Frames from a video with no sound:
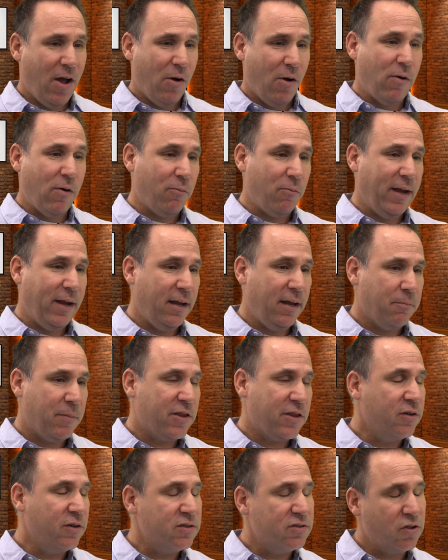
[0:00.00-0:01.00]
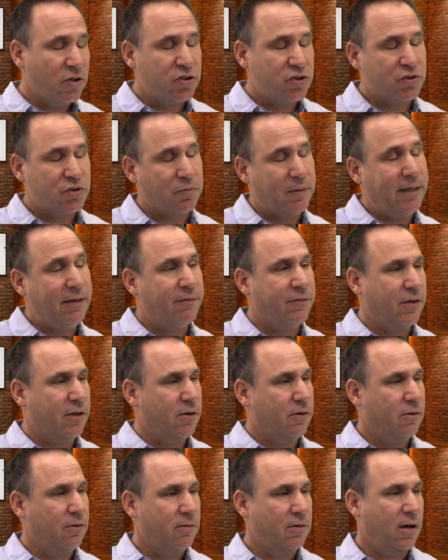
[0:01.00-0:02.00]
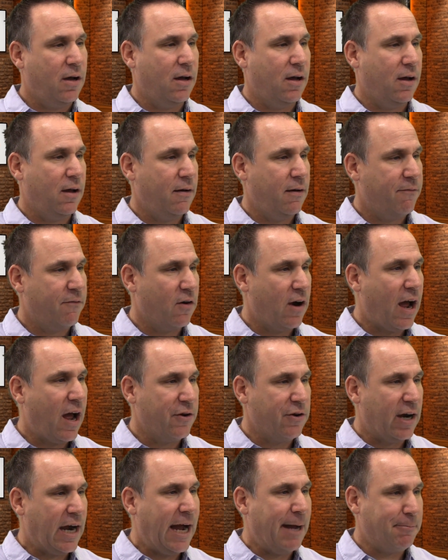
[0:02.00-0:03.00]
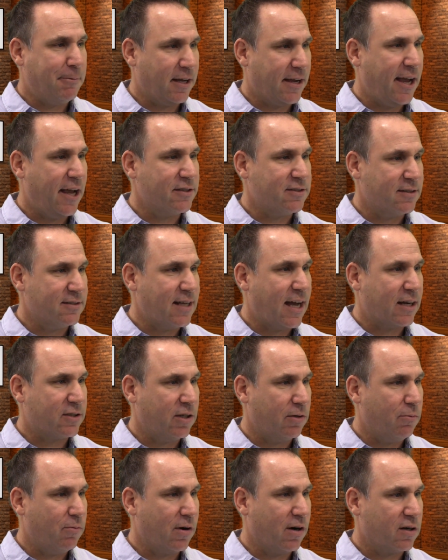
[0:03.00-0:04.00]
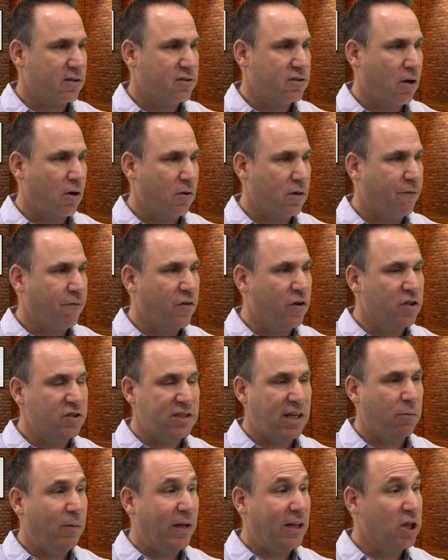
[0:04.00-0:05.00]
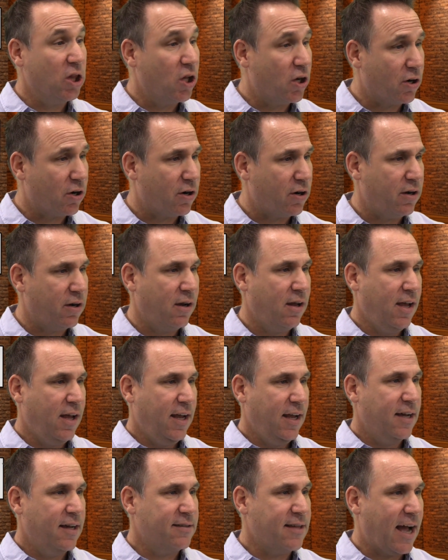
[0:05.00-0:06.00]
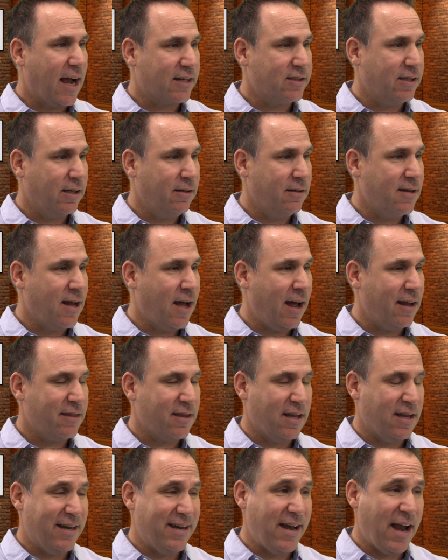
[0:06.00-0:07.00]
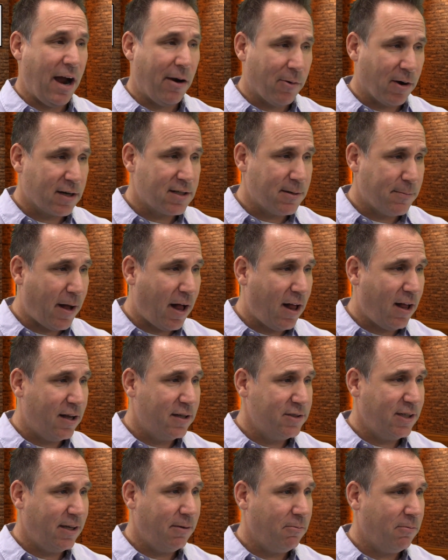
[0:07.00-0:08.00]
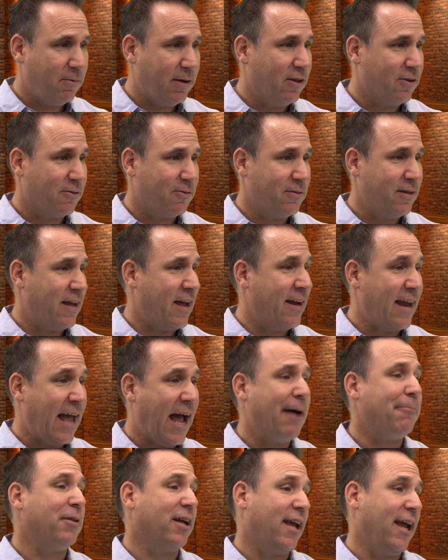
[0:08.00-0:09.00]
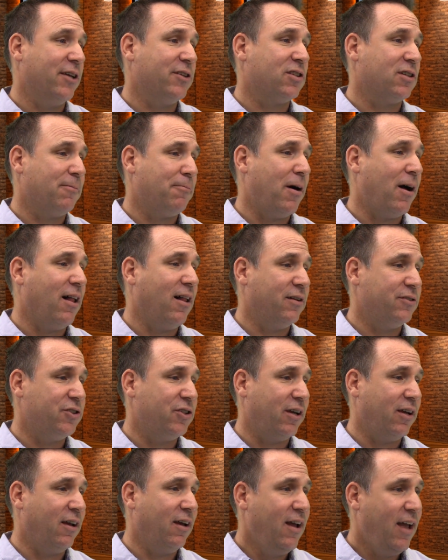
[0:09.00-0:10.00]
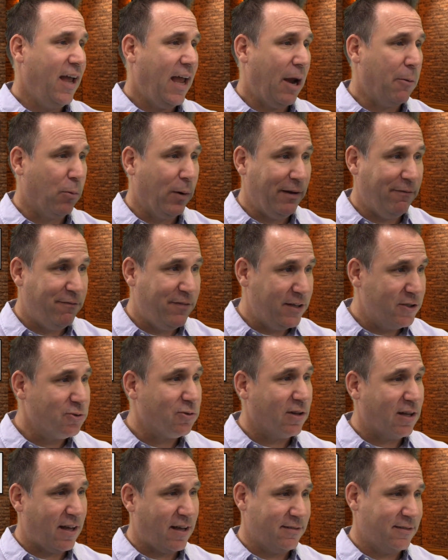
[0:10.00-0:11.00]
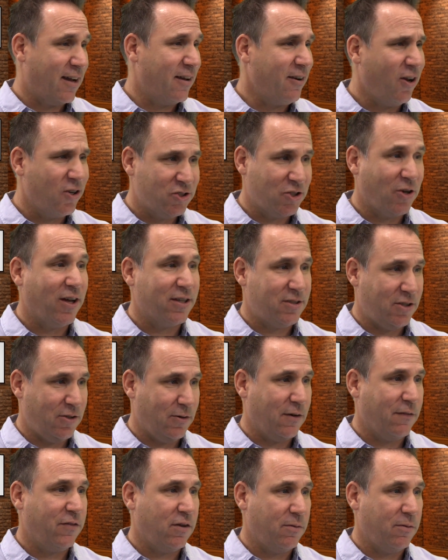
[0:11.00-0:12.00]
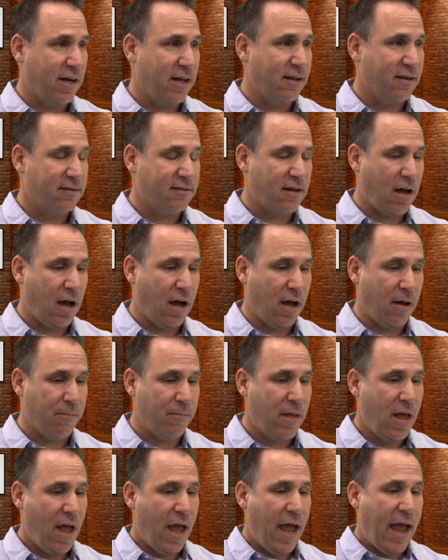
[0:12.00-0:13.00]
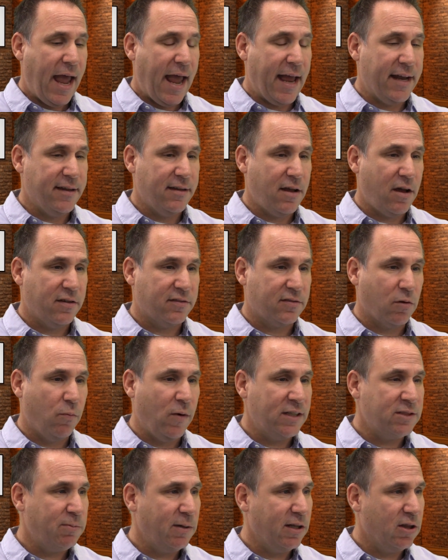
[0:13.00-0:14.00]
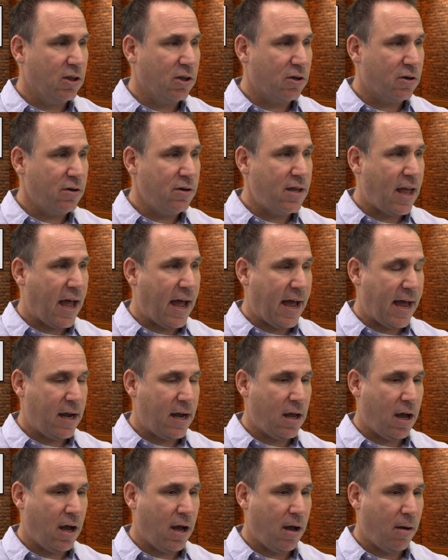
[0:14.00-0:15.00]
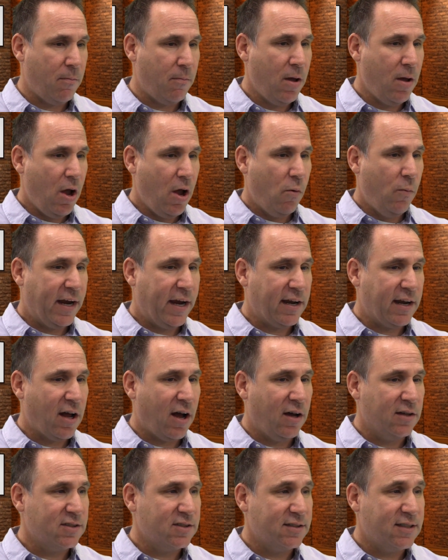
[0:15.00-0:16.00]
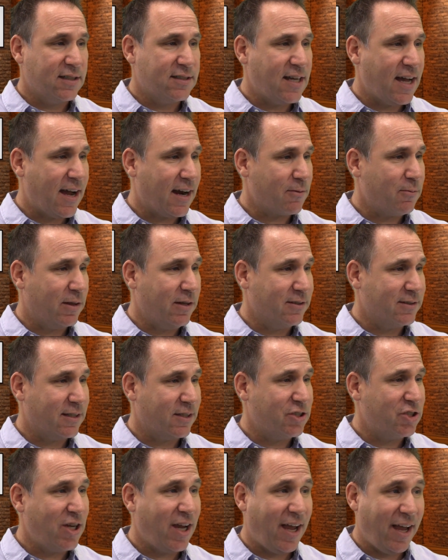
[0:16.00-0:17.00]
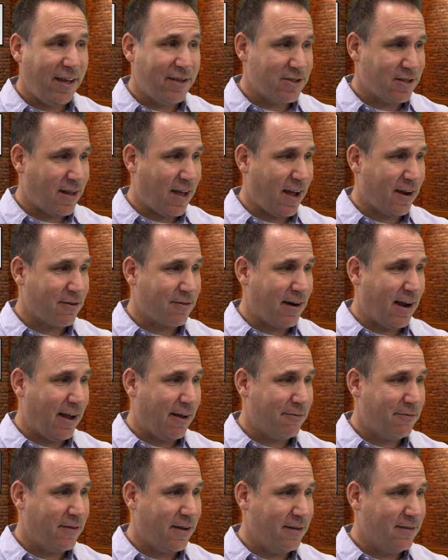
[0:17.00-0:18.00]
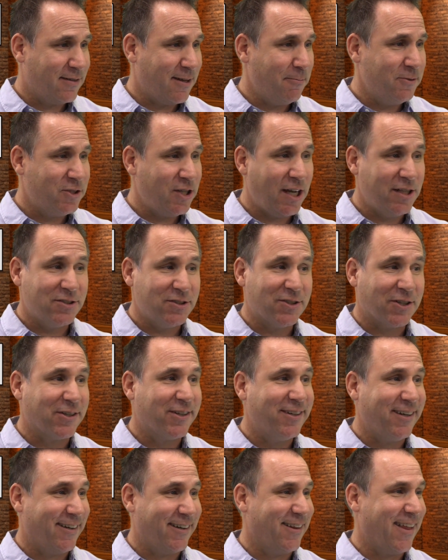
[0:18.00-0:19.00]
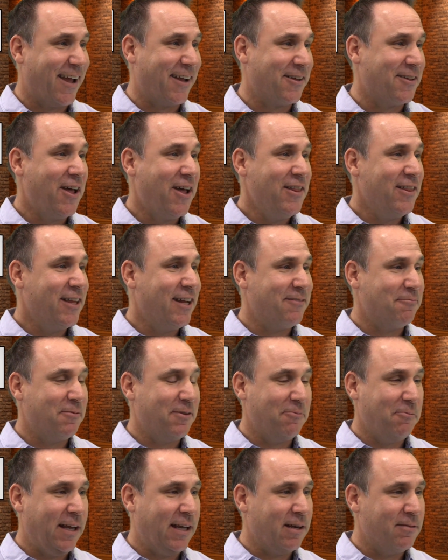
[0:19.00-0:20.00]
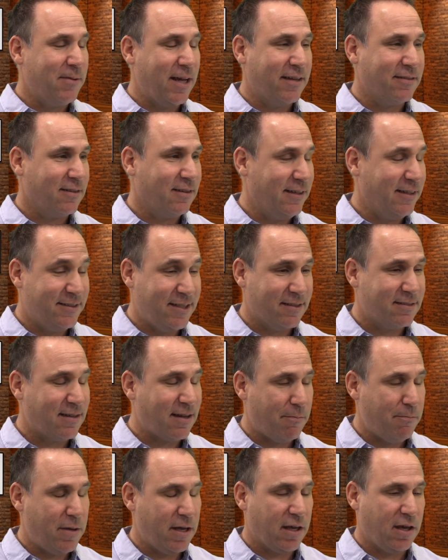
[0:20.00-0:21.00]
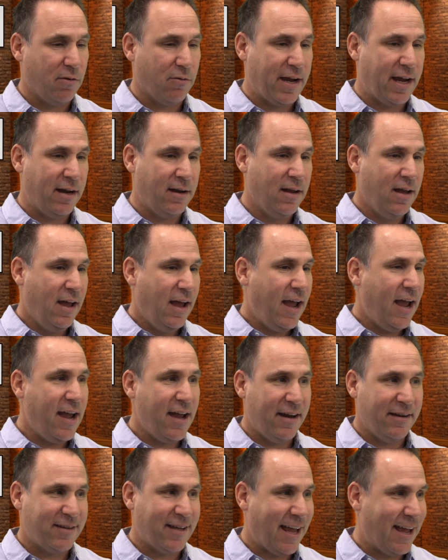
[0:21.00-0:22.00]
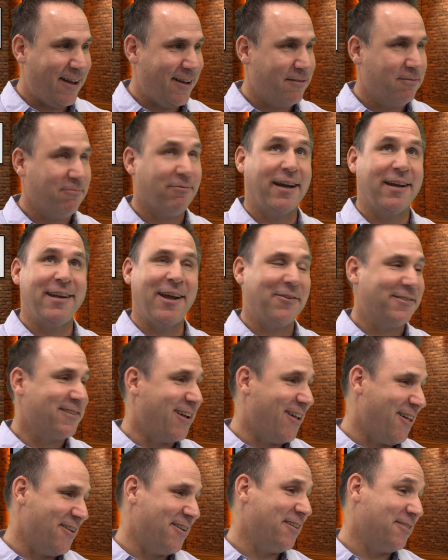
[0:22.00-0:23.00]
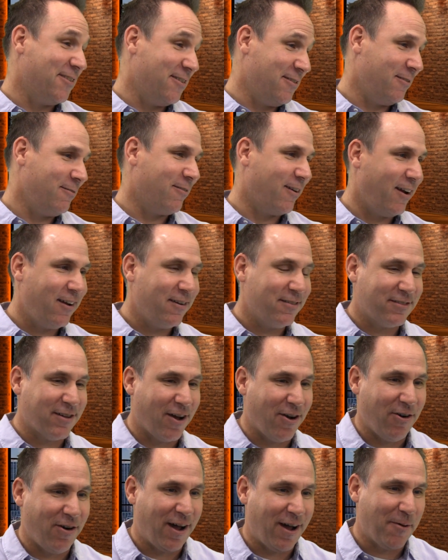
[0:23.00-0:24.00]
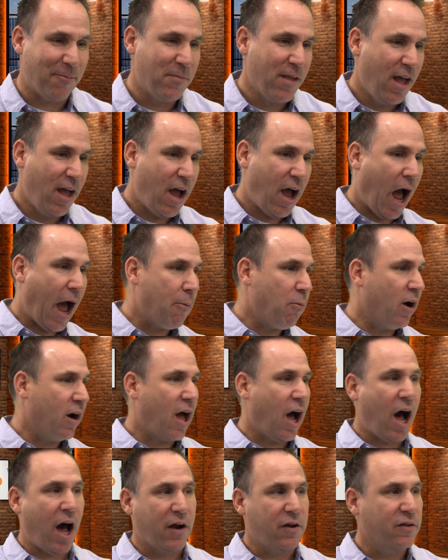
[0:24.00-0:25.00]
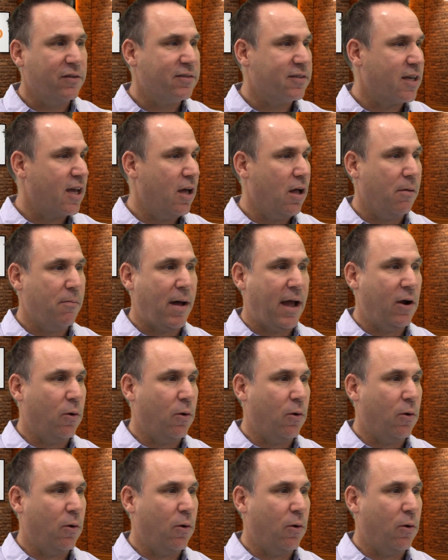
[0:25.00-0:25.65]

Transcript: what we, but there is no street view uh, for how your applications actually work. So, the first thing we learn mm-hmm. is actually not a network topology, we learn an application topology, and we visualize that. And I'll show that to you in a few minutes. Okay. Um, and the, uh, so once we learn that, um, we can also detect when there's a change in that graph. And some changes are good. Like we can basically disambiguate. Hey, it's, it's, right now it's the holiday season, right? Mm -hmm. So um, I want to auto scale my